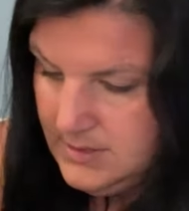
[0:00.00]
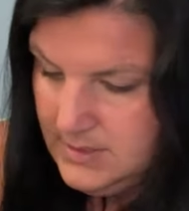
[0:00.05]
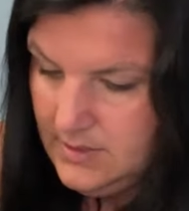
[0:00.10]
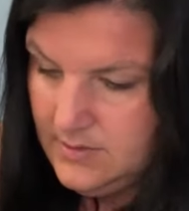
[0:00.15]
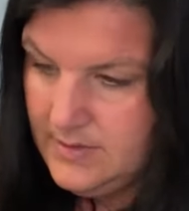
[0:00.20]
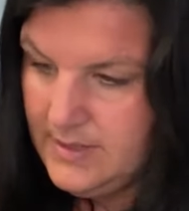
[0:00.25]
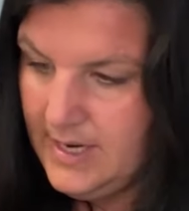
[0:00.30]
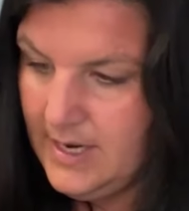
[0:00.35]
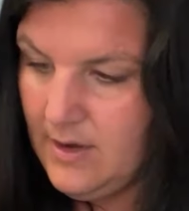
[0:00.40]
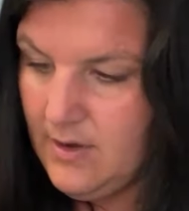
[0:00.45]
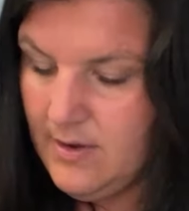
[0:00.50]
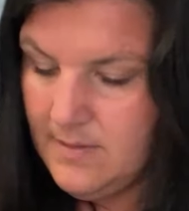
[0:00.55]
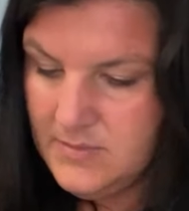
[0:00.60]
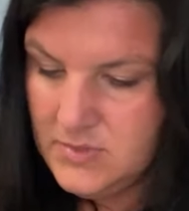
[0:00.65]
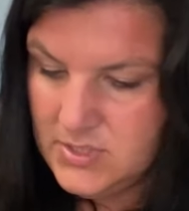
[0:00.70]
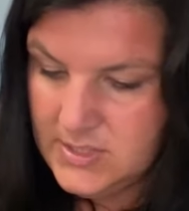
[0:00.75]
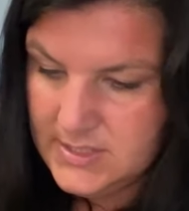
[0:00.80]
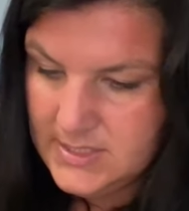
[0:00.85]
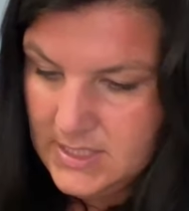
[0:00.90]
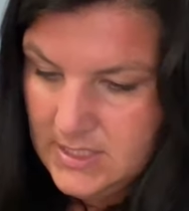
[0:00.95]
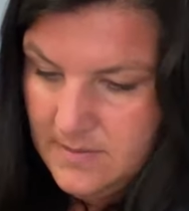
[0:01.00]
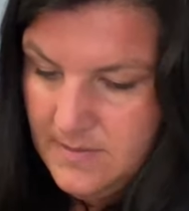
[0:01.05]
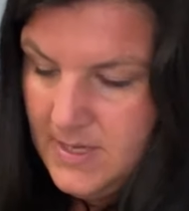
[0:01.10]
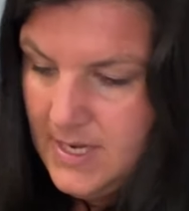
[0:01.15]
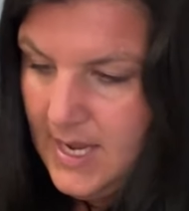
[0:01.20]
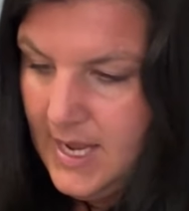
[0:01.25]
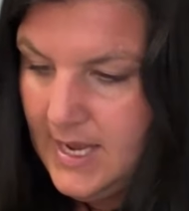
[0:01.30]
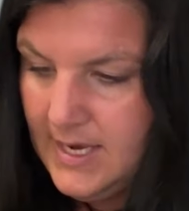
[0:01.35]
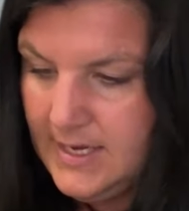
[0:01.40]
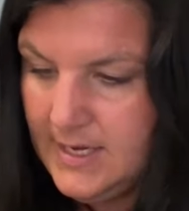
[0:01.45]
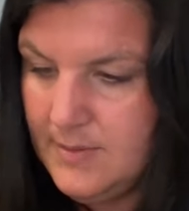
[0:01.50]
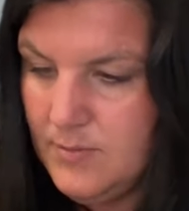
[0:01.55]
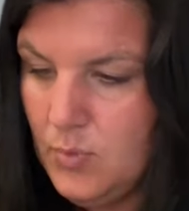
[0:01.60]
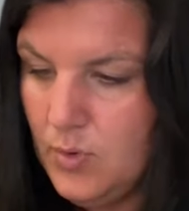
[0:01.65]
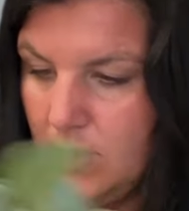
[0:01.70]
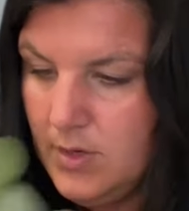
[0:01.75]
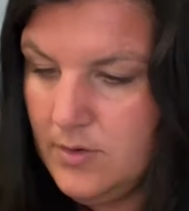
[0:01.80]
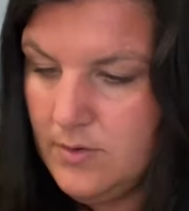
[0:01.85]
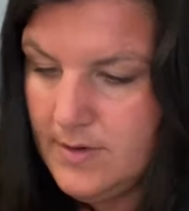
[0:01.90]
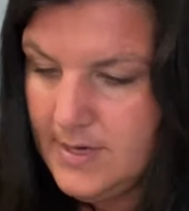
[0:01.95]
So now I'm just gonna be adding
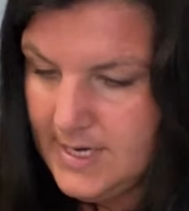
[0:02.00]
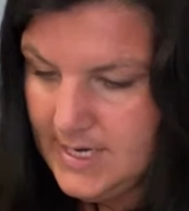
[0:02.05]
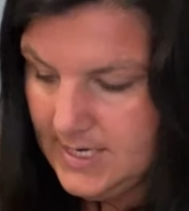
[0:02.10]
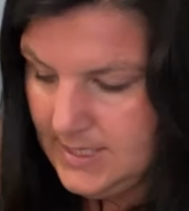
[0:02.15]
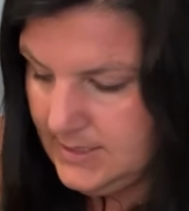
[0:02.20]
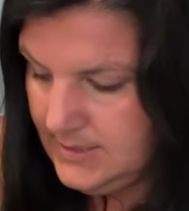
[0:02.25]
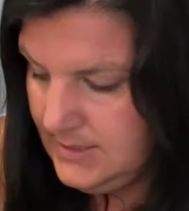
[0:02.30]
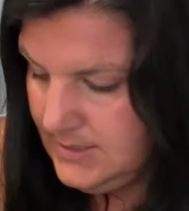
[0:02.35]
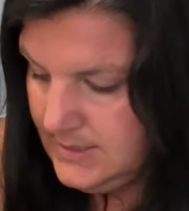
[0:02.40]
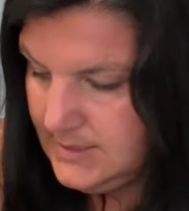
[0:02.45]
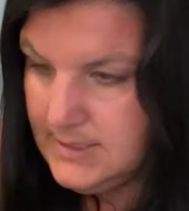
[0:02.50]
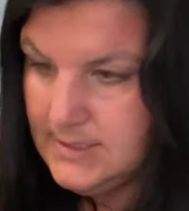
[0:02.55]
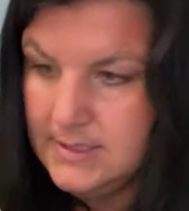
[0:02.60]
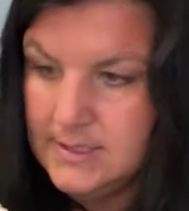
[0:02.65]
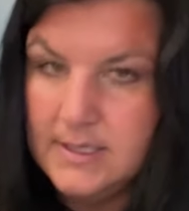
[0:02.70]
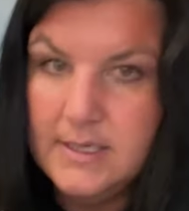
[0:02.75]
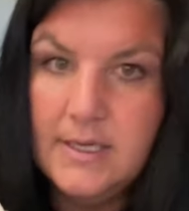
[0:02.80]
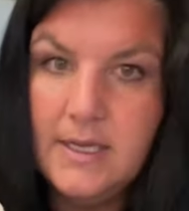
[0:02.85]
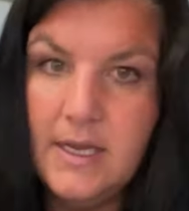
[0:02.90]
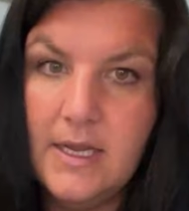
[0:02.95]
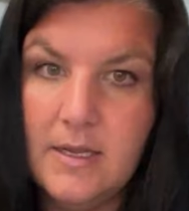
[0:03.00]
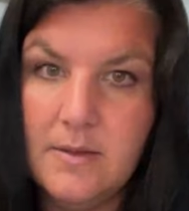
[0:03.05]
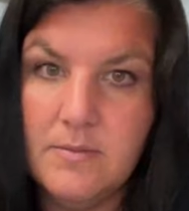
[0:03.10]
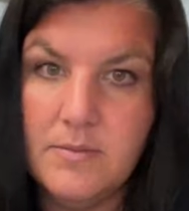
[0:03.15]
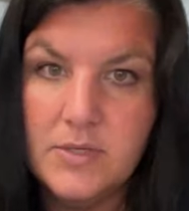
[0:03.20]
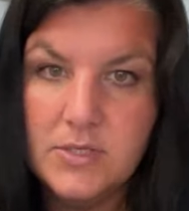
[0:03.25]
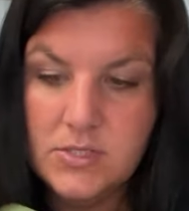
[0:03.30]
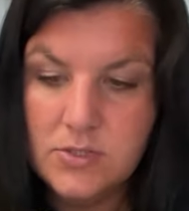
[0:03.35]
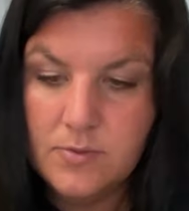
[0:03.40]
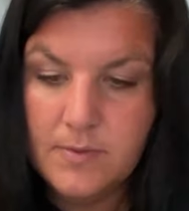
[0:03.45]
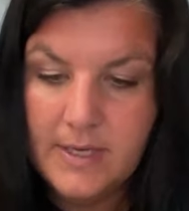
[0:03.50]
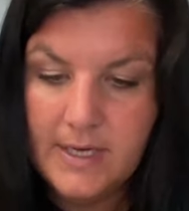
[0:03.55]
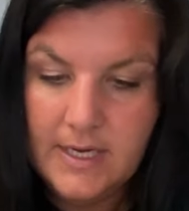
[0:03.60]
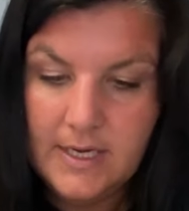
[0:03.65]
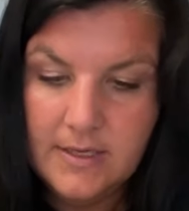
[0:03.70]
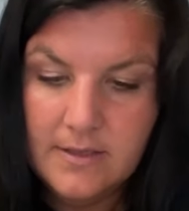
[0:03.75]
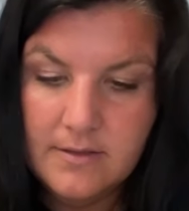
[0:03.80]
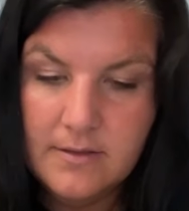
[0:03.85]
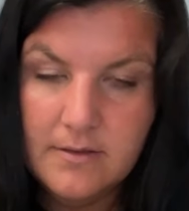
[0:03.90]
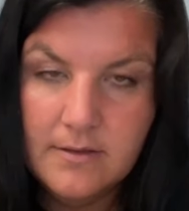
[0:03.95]
more greens in
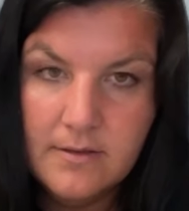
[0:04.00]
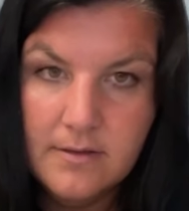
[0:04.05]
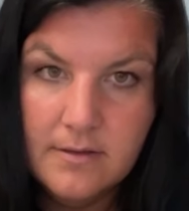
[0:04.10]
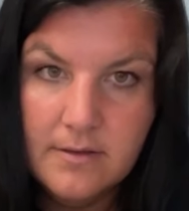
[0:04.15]
between.